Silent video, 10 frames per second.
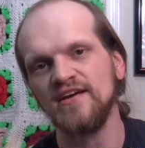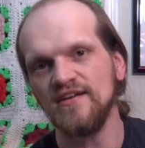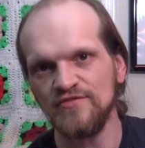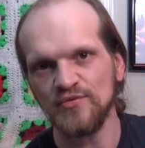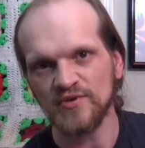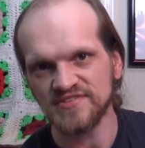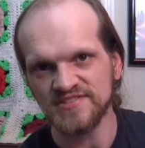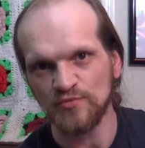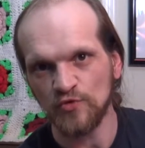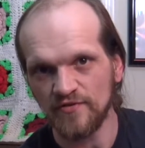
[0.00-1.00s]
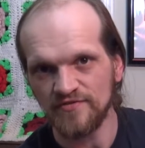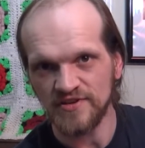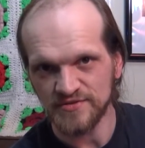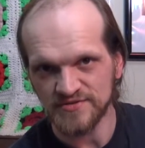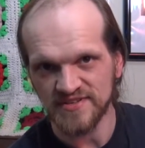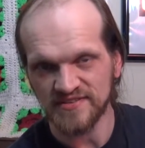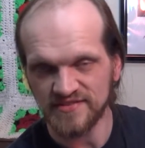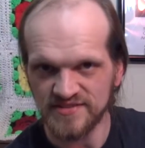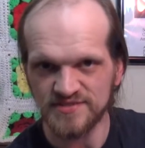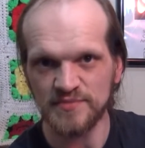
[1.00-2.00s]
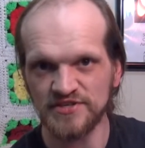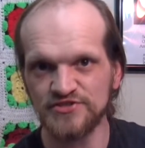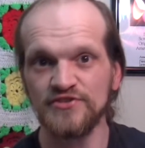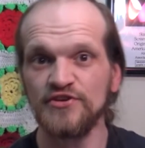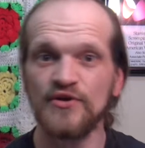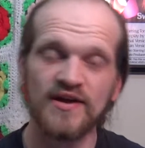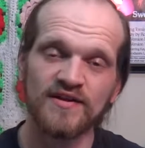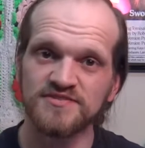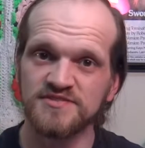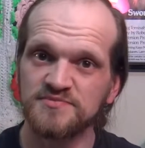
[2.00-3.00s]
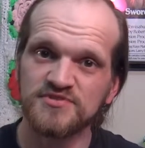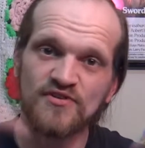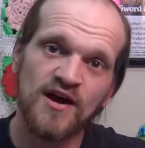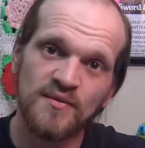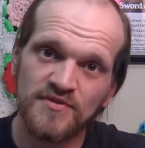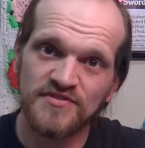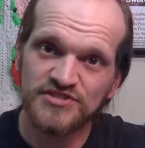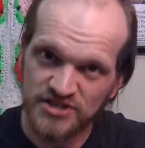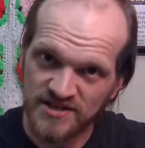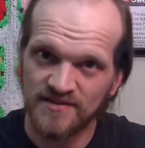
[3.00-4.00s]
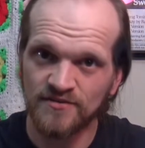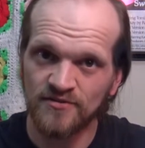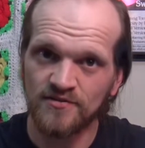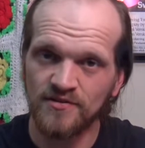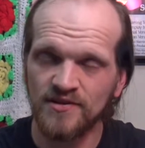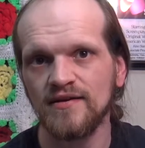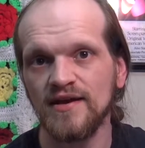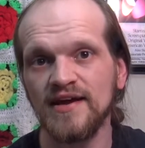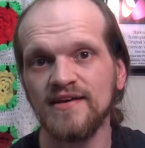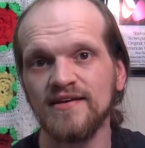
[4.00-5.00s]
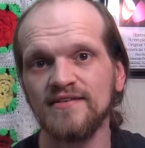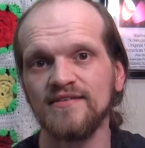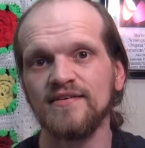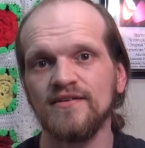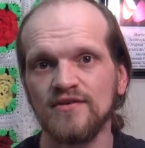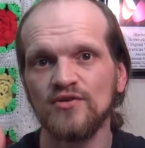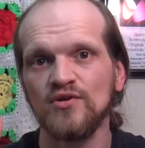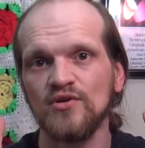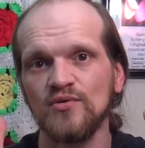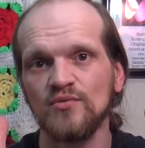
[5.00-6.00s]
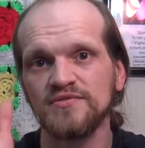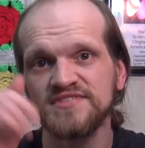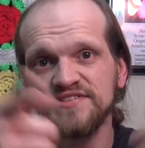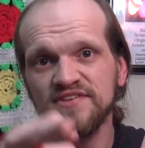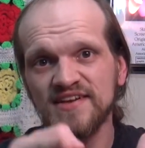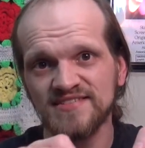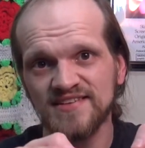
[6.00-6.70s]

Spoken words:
If you want to see more videos like this, make sure you go down and subscribe to the channel. And we'll see you next